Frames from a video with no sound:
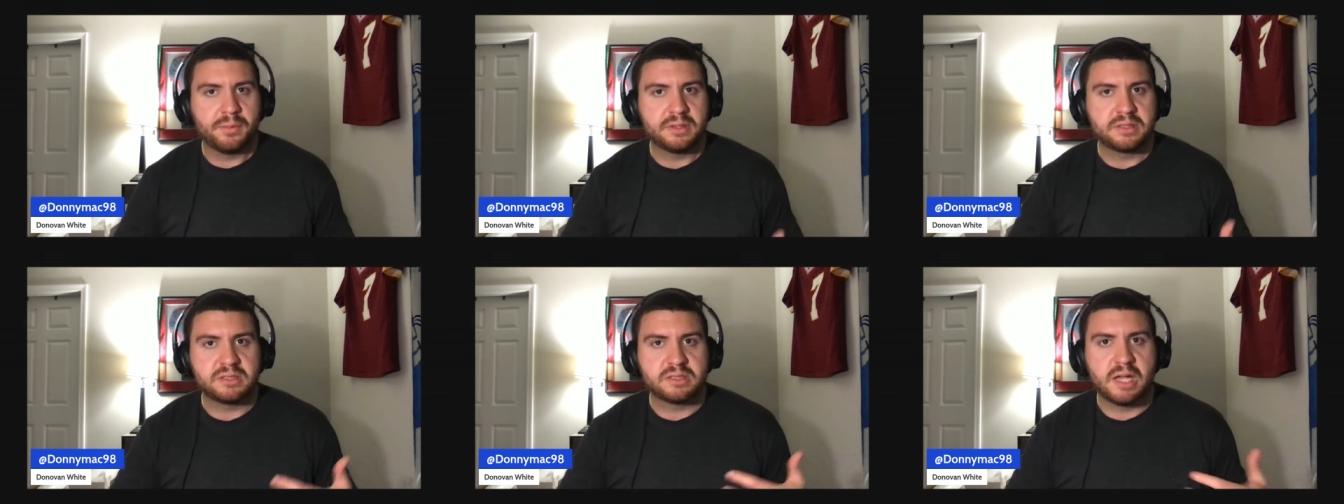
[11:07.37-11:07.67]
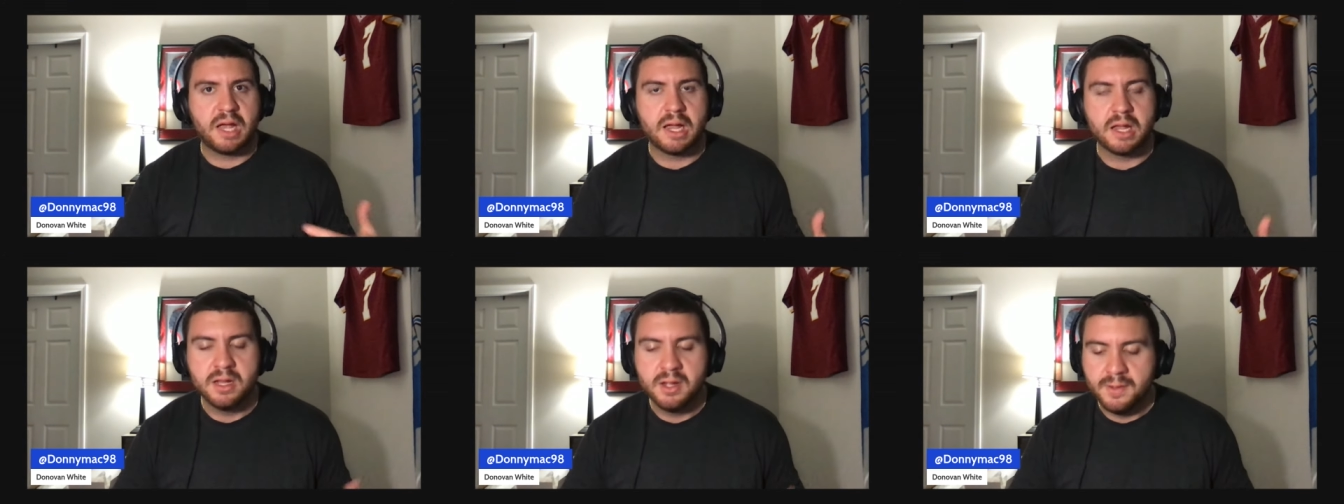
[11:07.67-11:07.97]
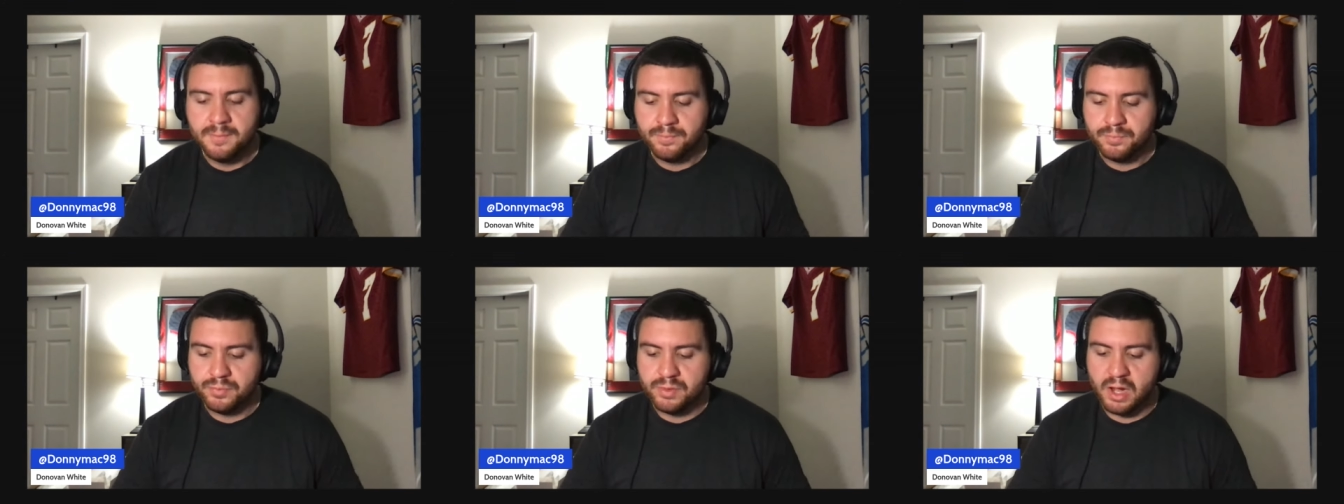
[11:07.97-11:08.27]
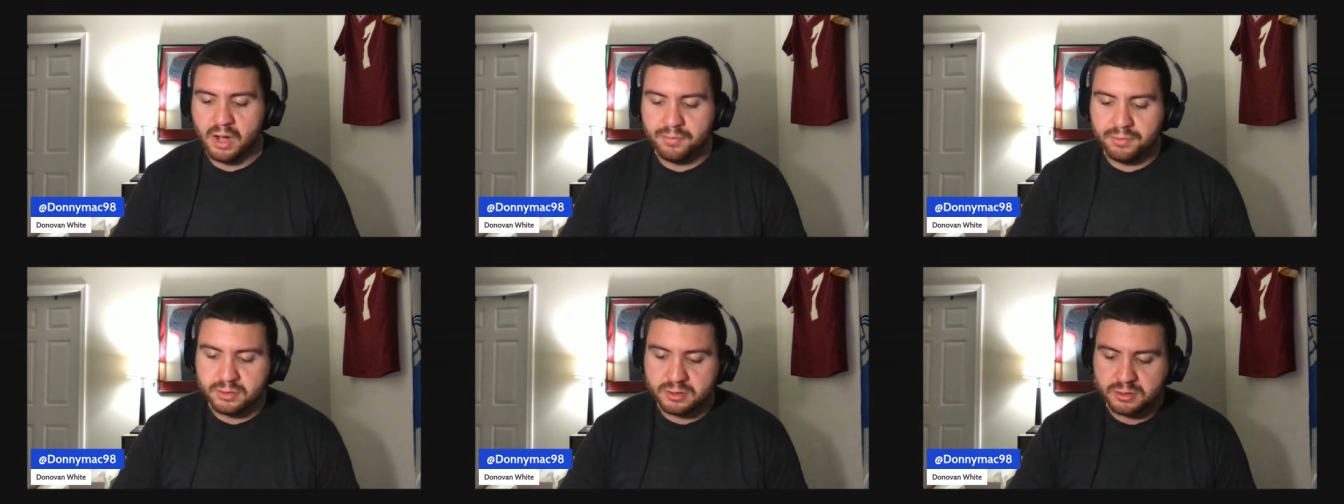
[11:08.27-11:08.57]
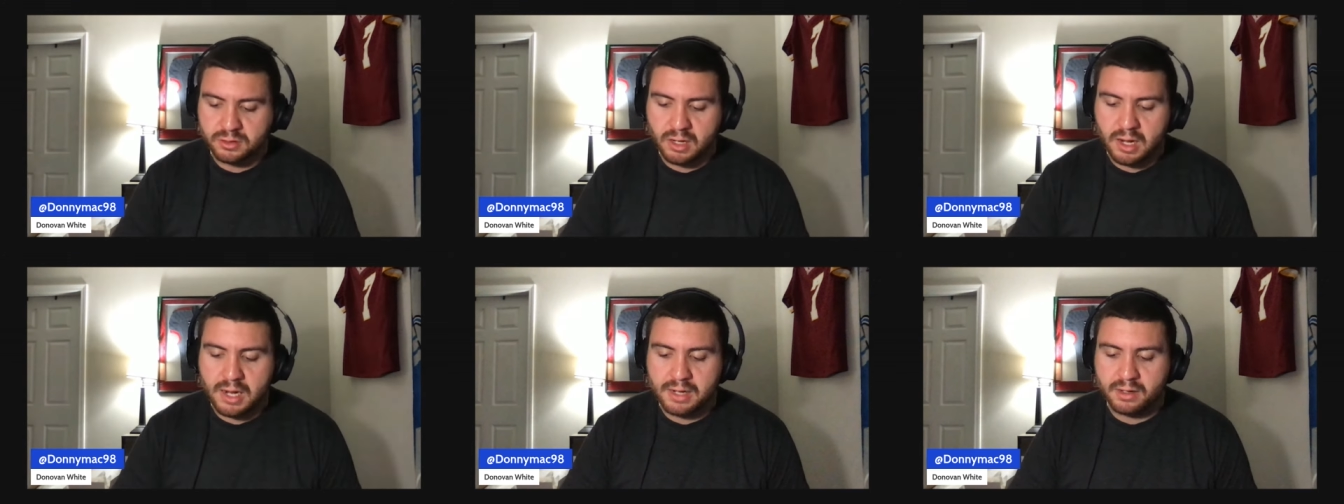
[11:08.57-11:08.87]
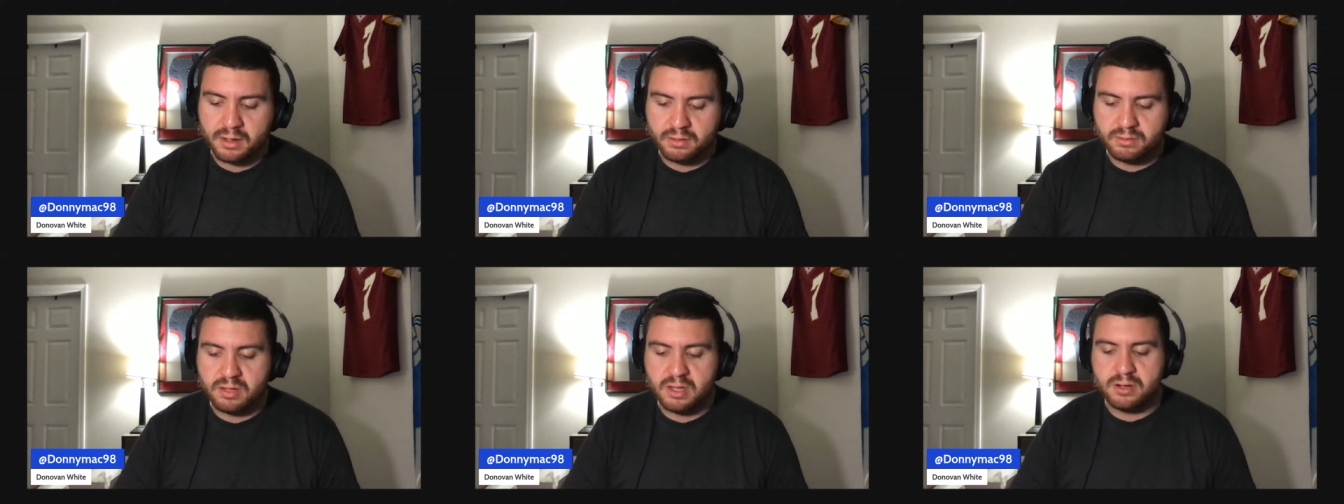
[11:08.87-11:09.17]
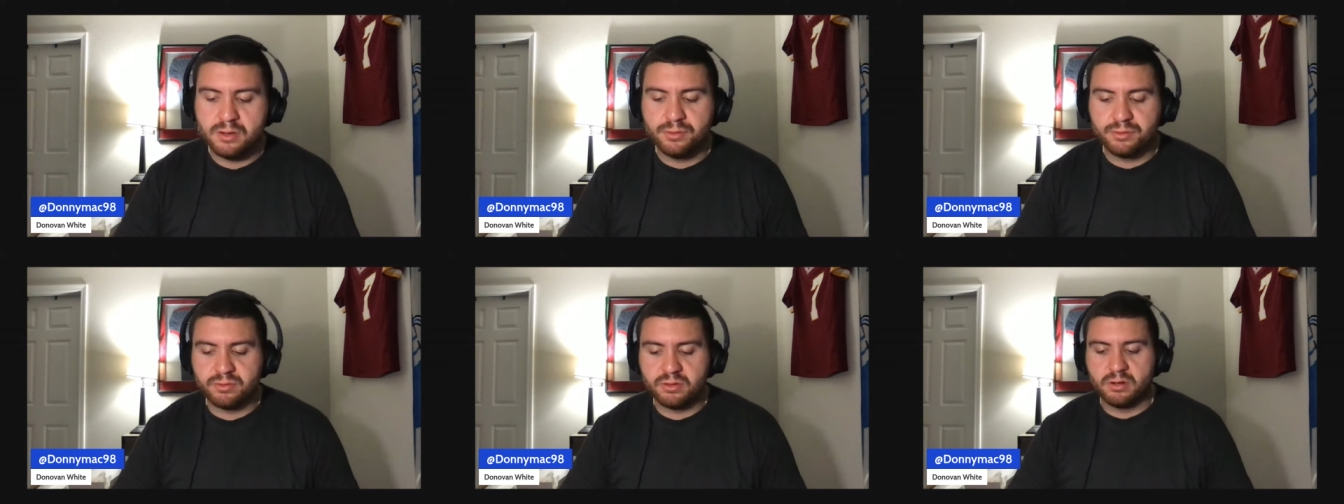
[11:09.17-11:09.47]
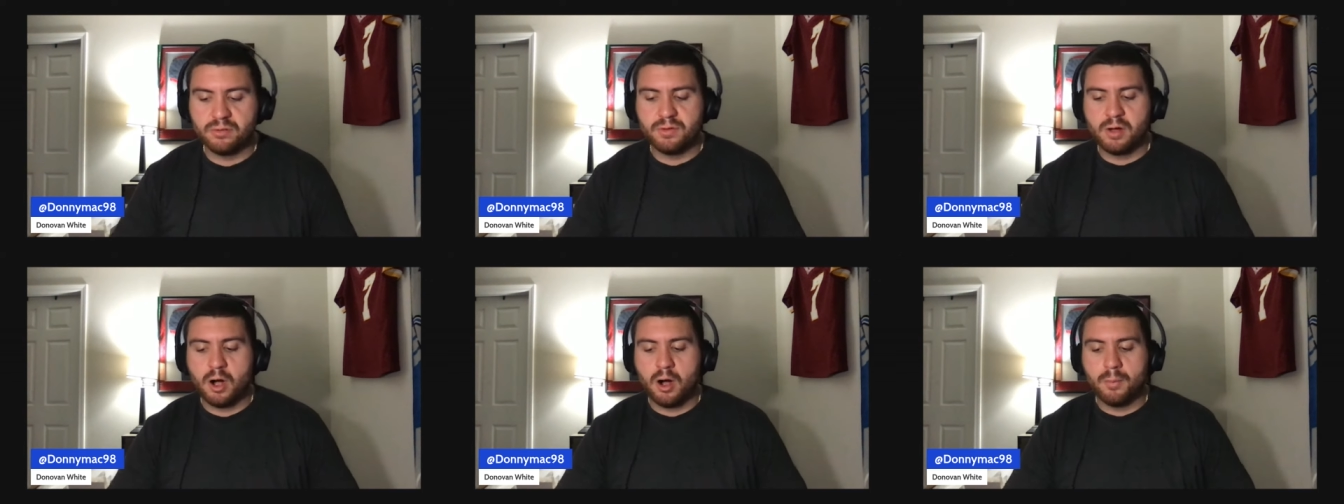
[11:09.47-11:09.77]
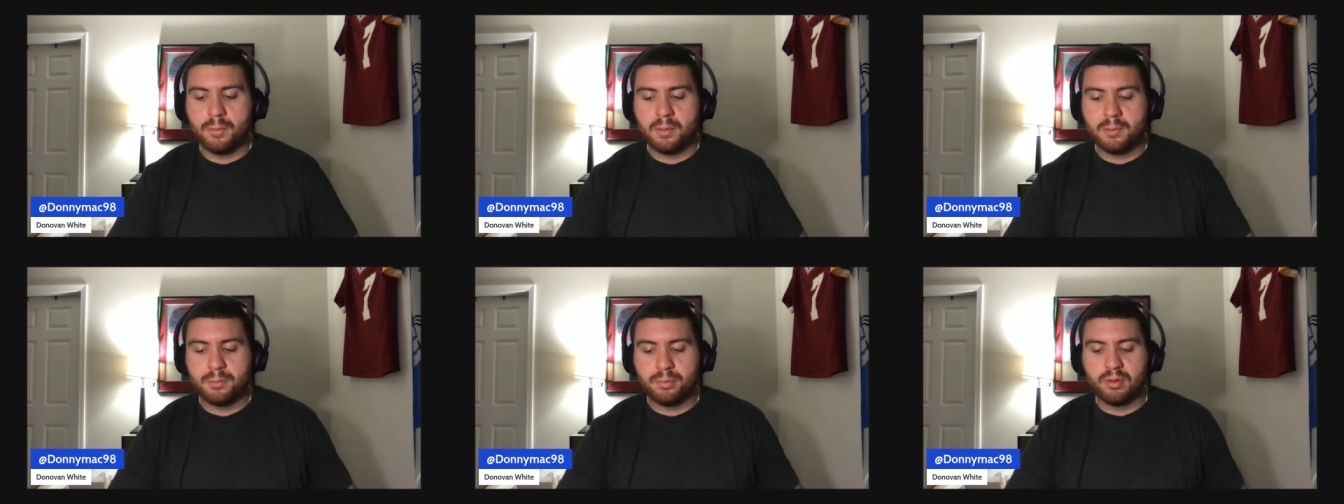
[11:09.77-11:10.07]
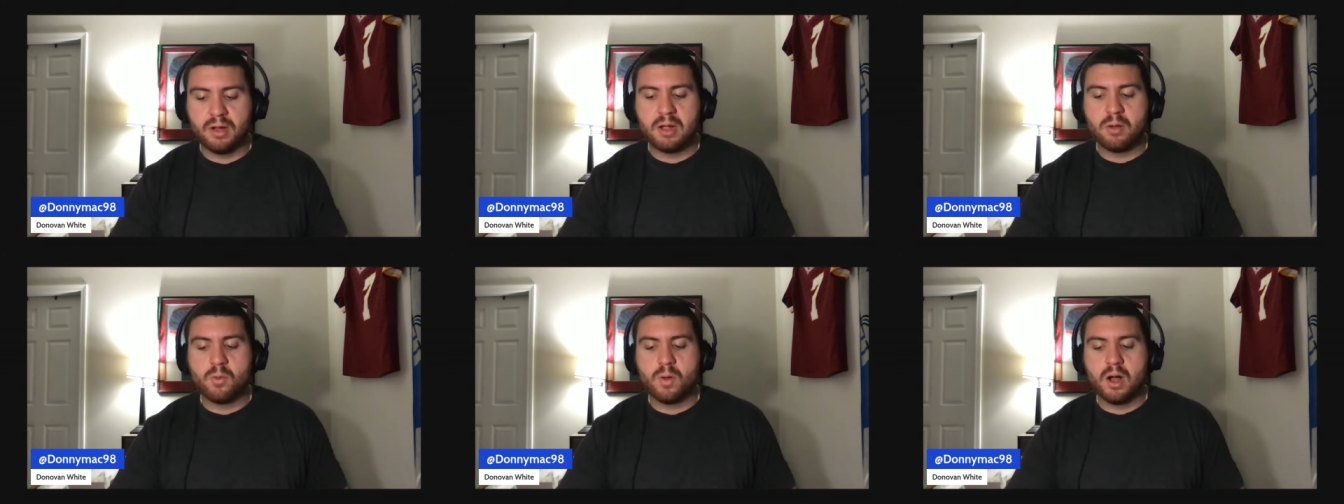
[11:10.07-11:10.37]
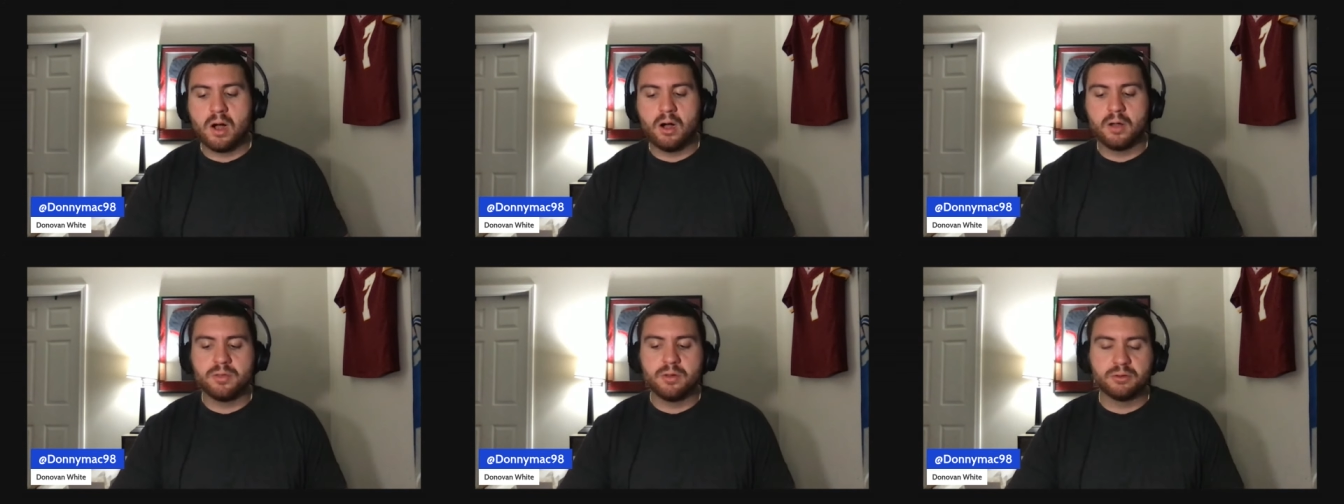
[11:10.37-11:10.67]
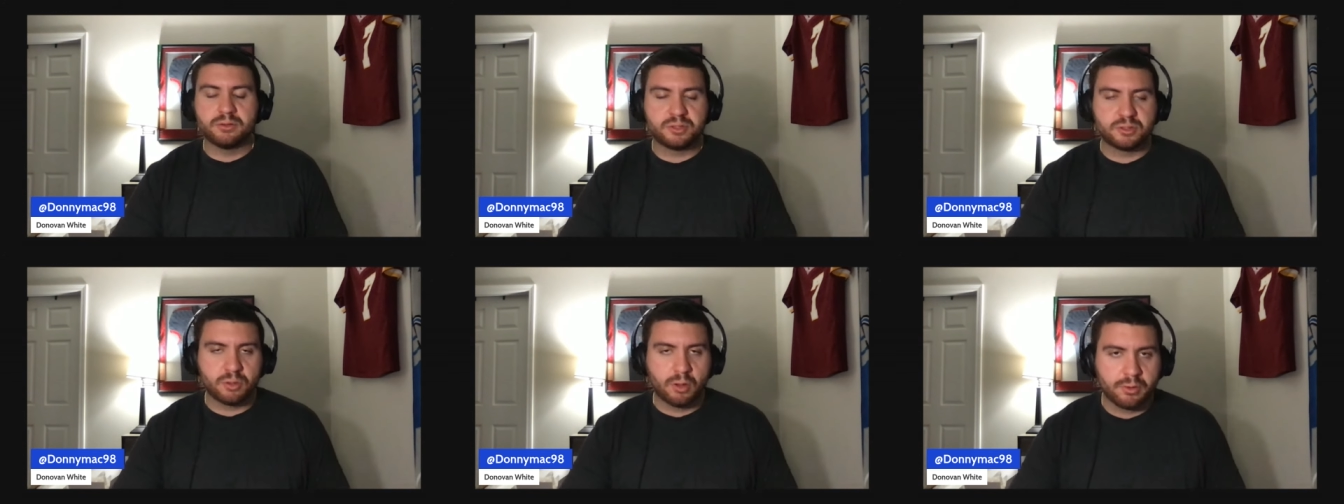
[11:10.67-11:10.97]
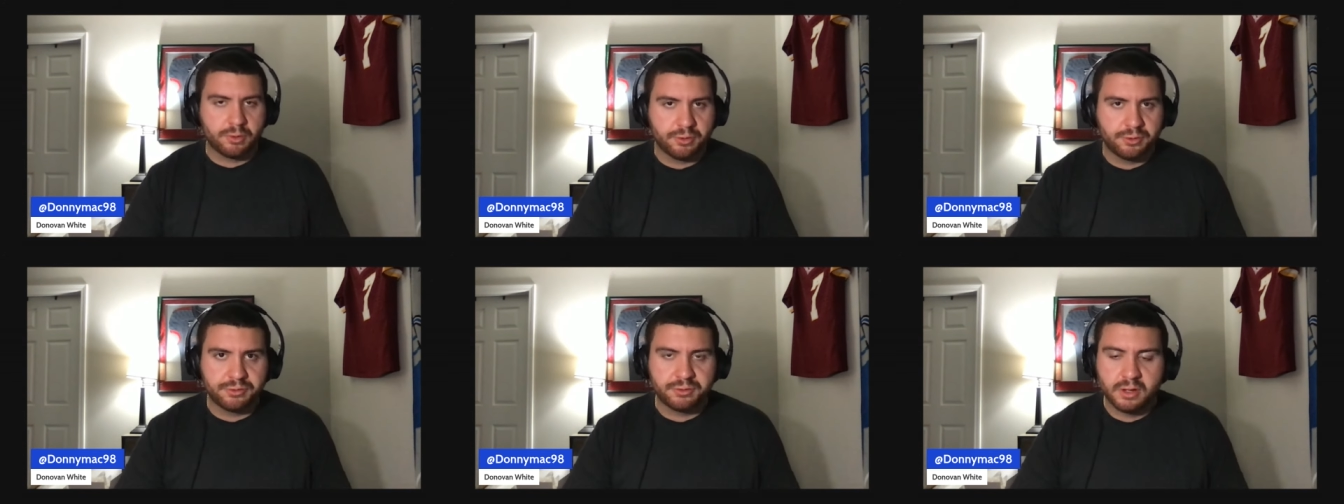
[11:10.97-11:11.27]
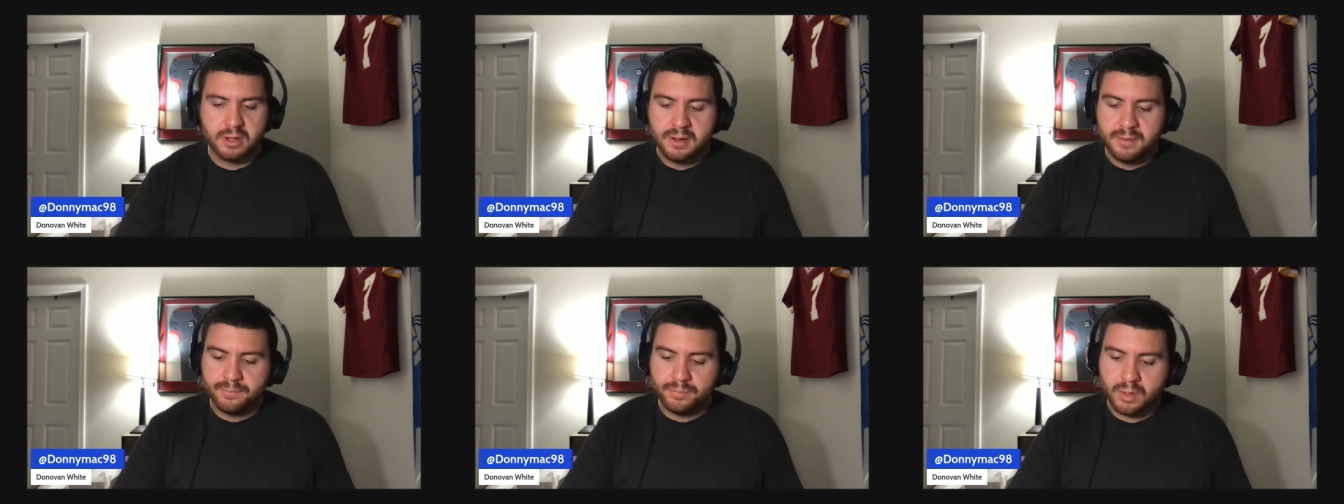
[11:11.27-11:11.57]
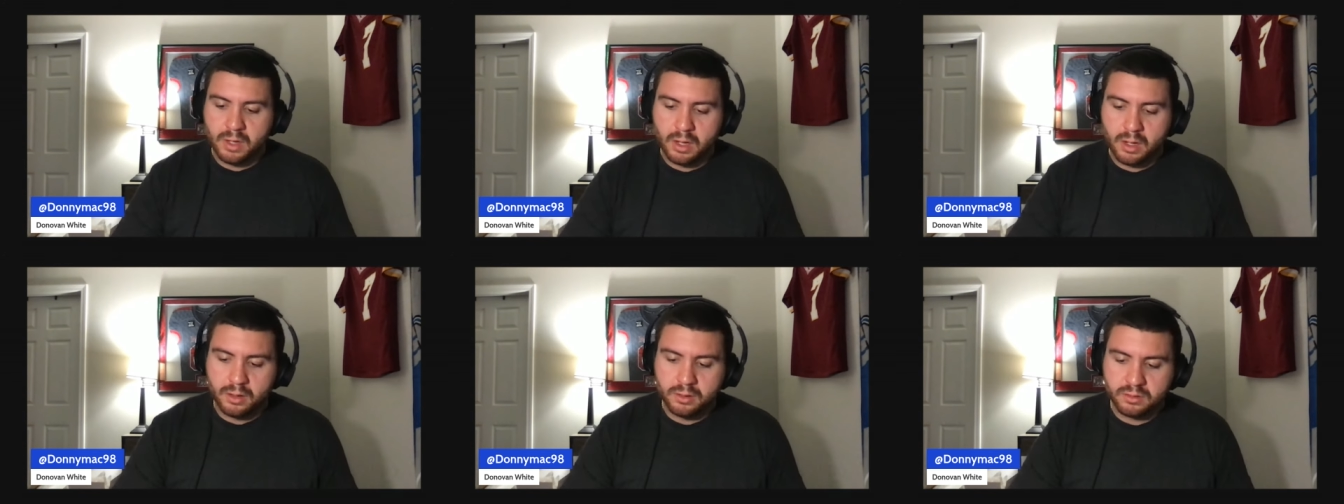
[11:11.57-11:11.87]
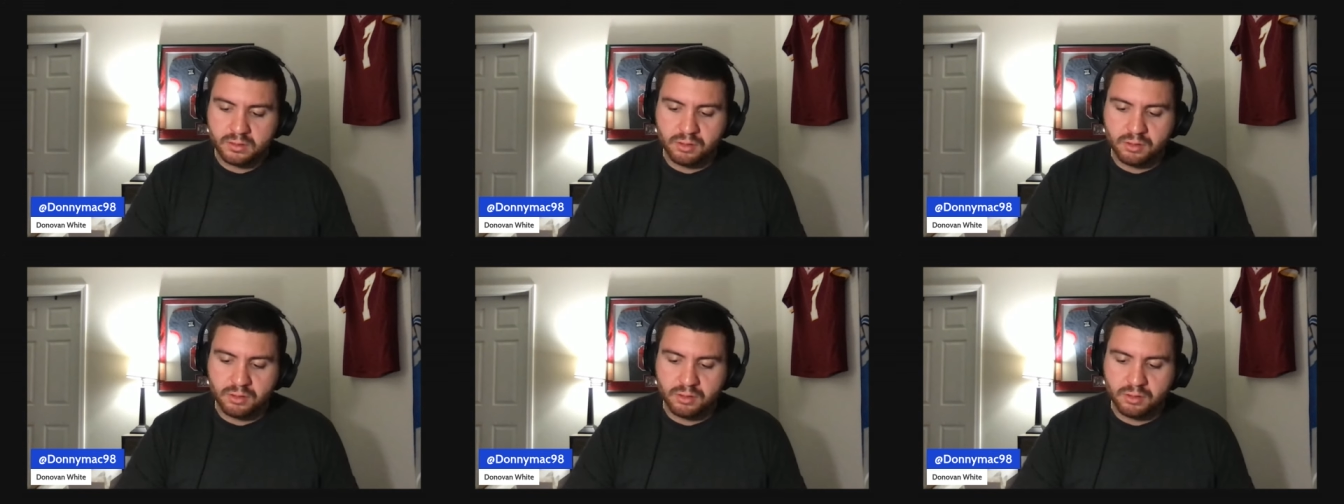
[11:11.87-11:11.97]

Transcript: Let's say the offensive line continues to develop and play well, and those starters uh,